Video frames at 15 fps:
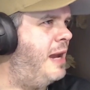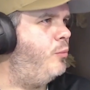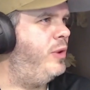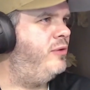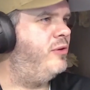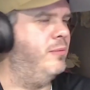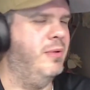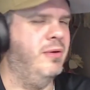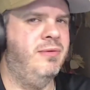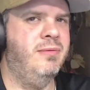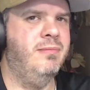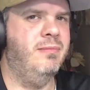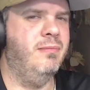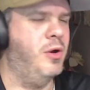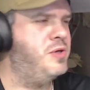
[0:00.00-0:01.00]
with them
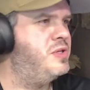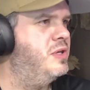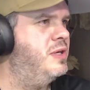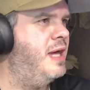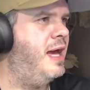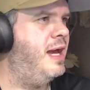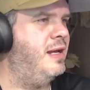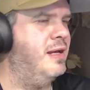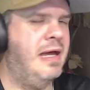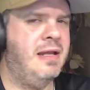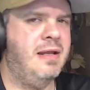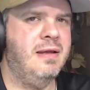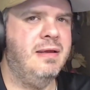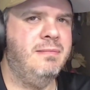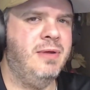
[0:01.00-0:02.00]
most of the day in
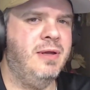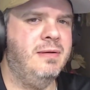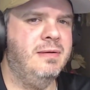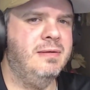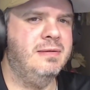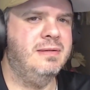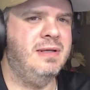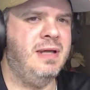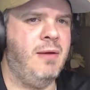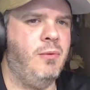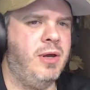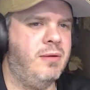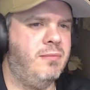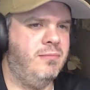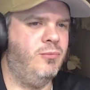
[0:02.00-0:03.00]
that. But yeah,
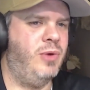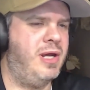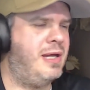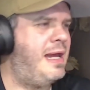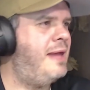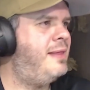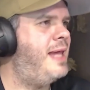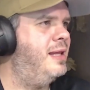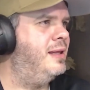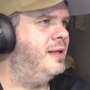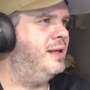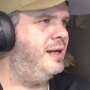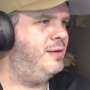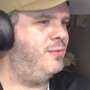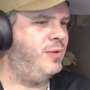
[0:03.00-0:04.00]
we get that
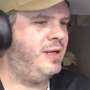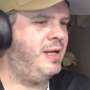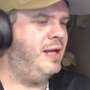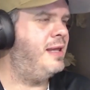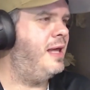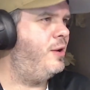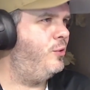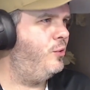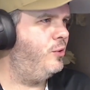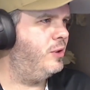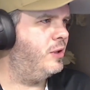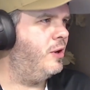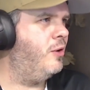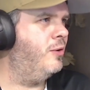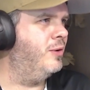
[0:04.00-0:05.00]
lead. We kick that
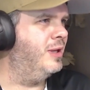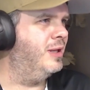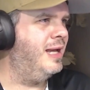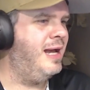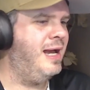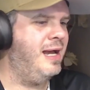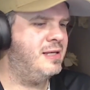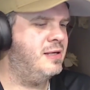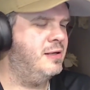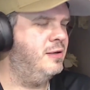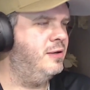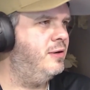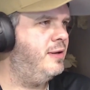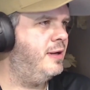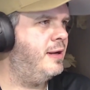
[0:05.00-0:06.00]
early goal in the last,
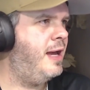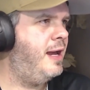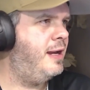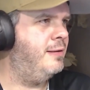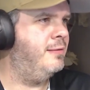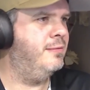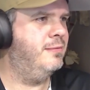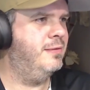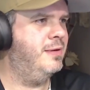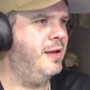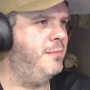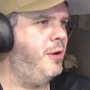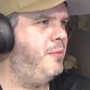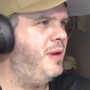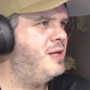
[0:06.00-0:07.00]
and you think, hey,
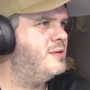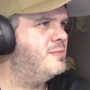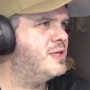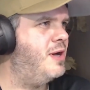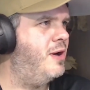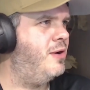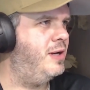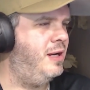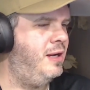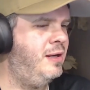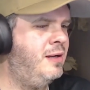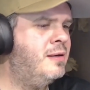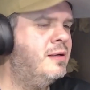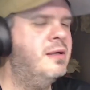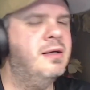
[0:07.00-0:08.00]
our momentum's going
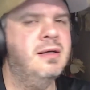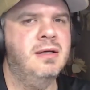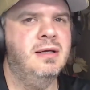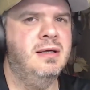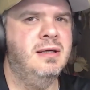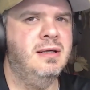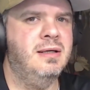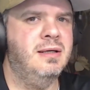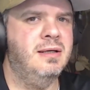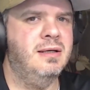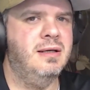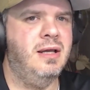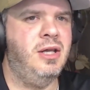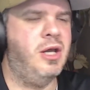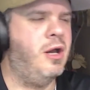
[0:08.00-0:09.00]
here.
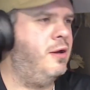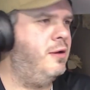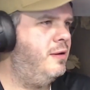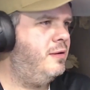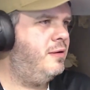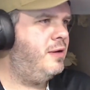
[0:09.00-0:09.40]
You go,